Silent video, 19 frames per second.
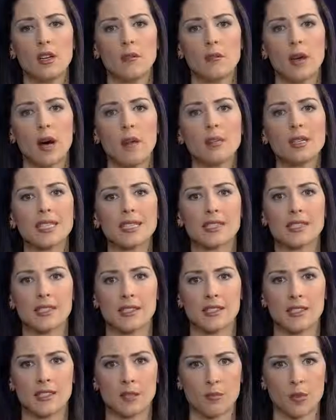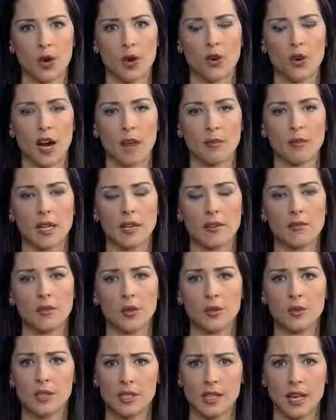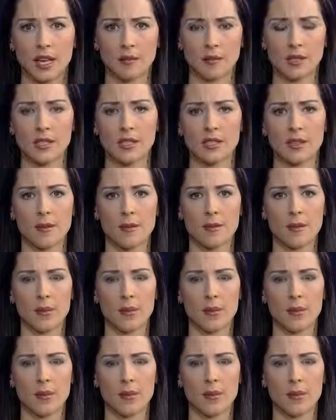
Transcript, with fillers: public assistance program like food stamps.